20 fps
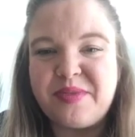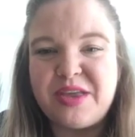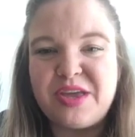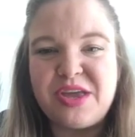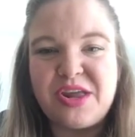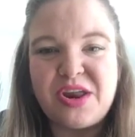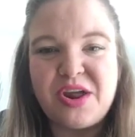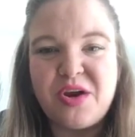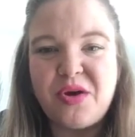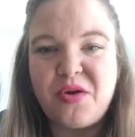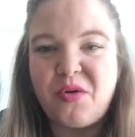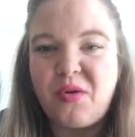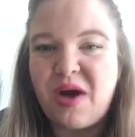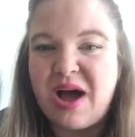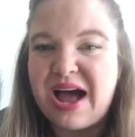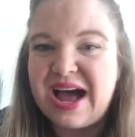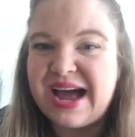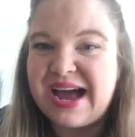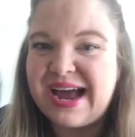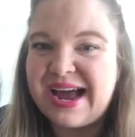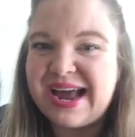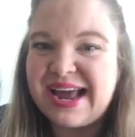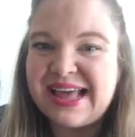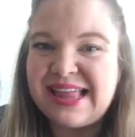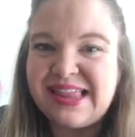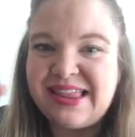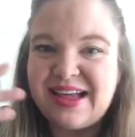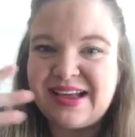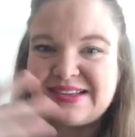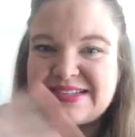you know, I
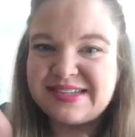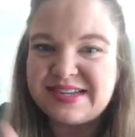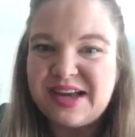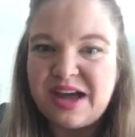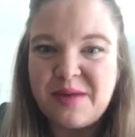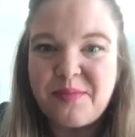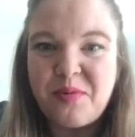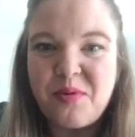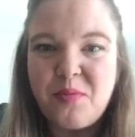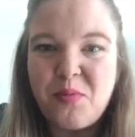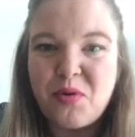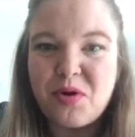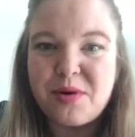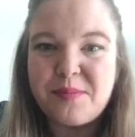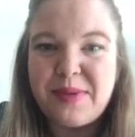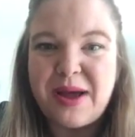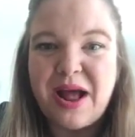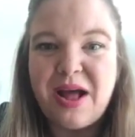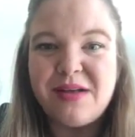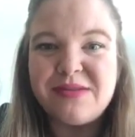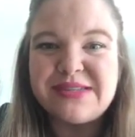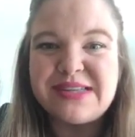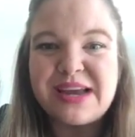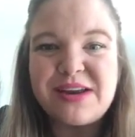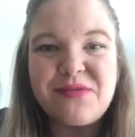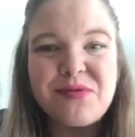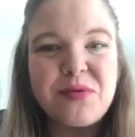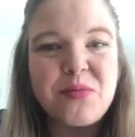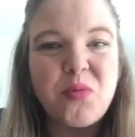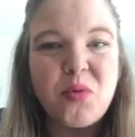lost a couple more pounds,
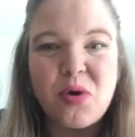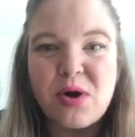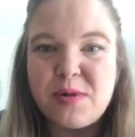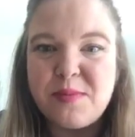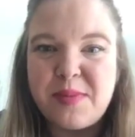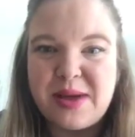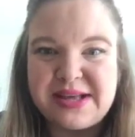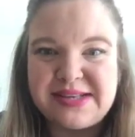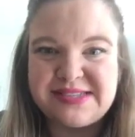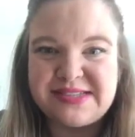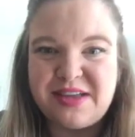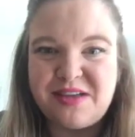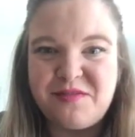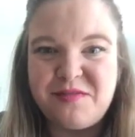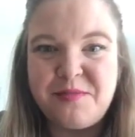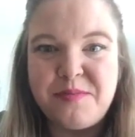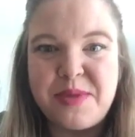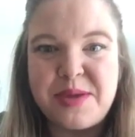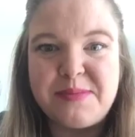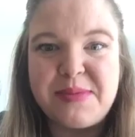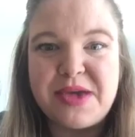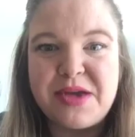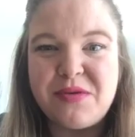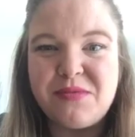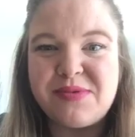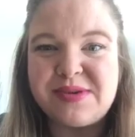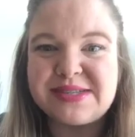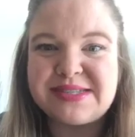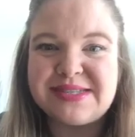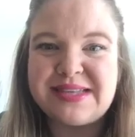I'd reward myself. Maybe
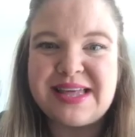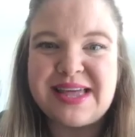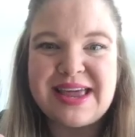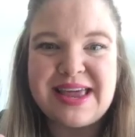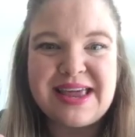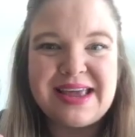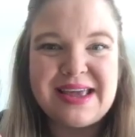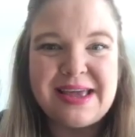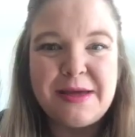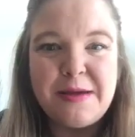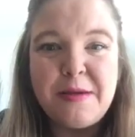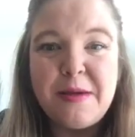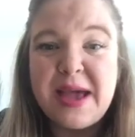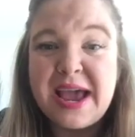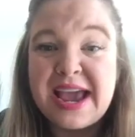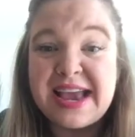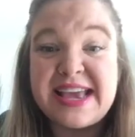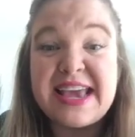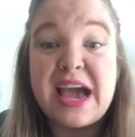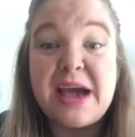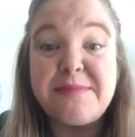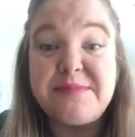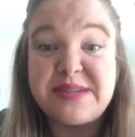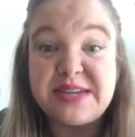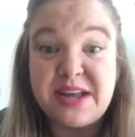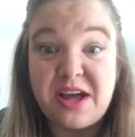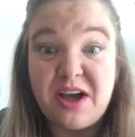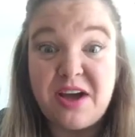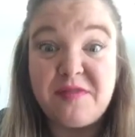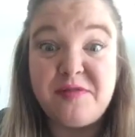it was like, and kept
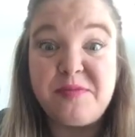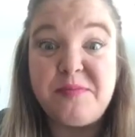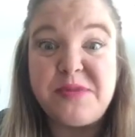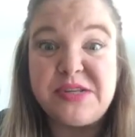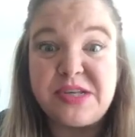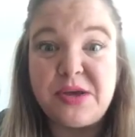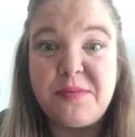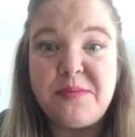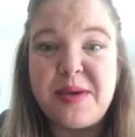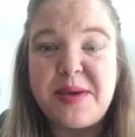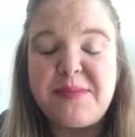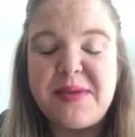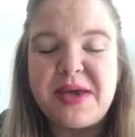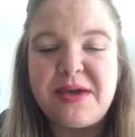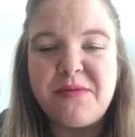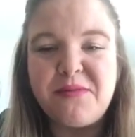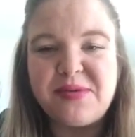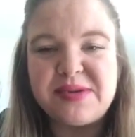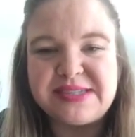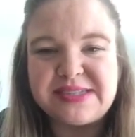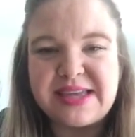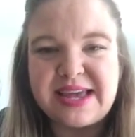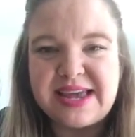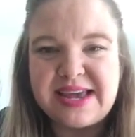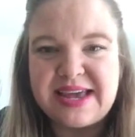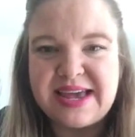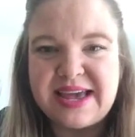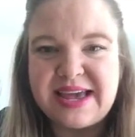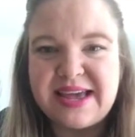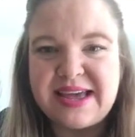it off. So maybe it was
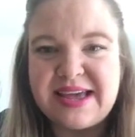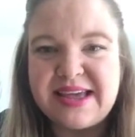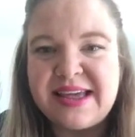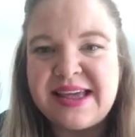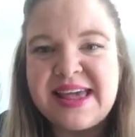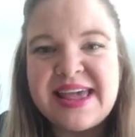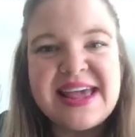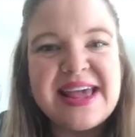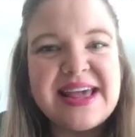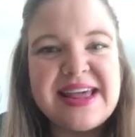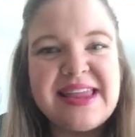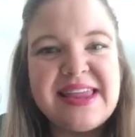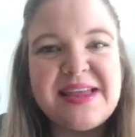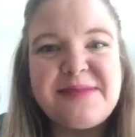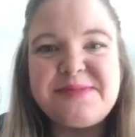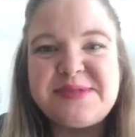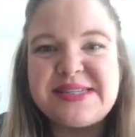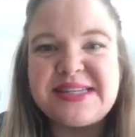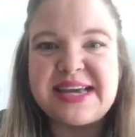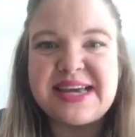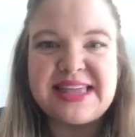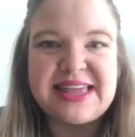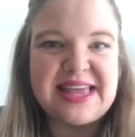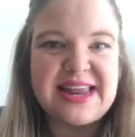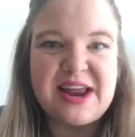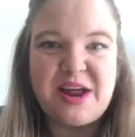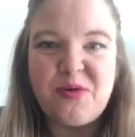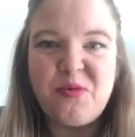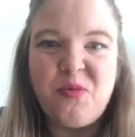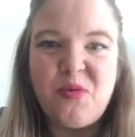like a lipstick that I